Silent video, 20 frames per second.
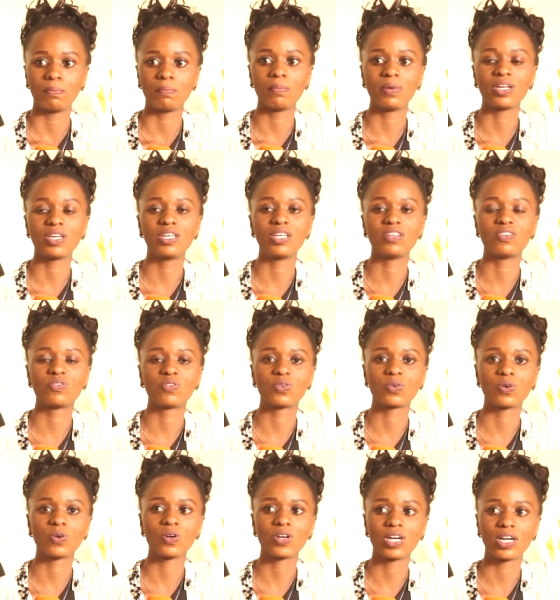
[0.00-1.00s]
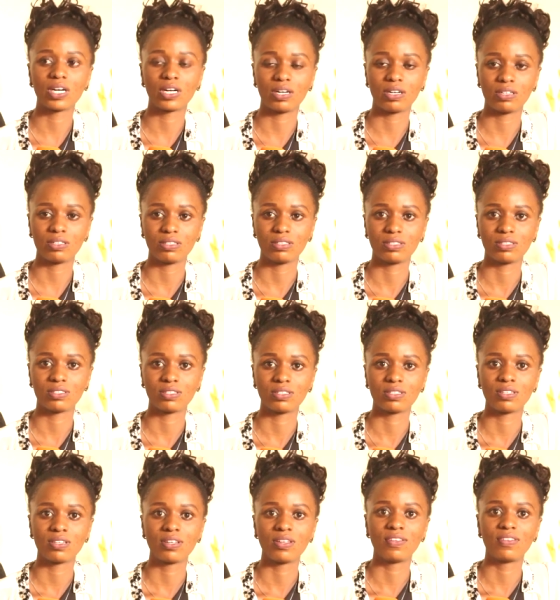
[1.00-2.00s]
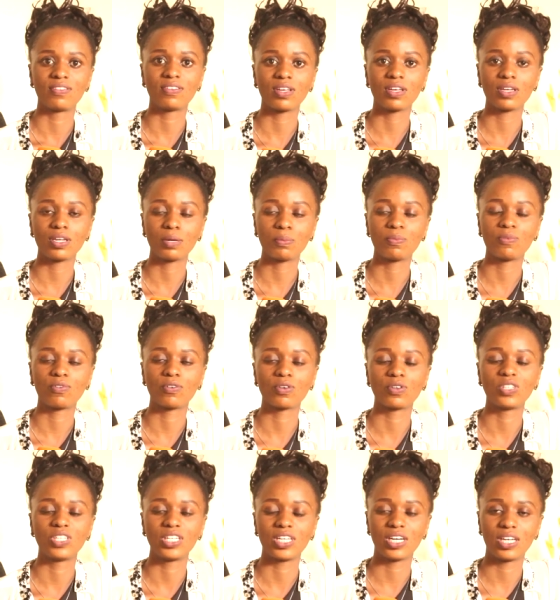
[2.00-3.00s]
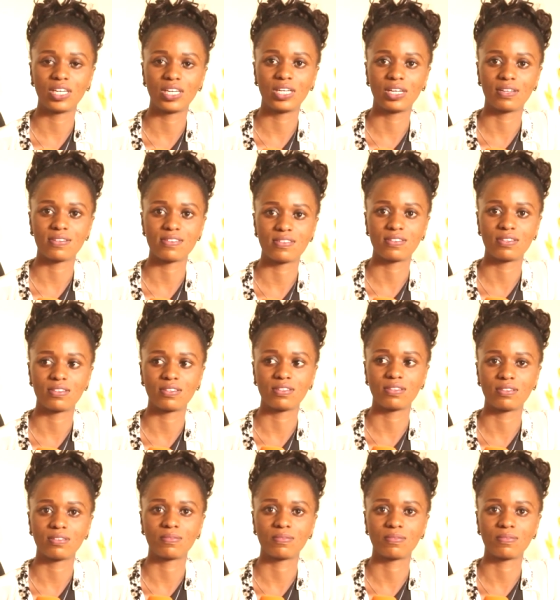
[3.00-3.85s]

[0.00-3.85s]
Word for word: but the stronger stand up for the others.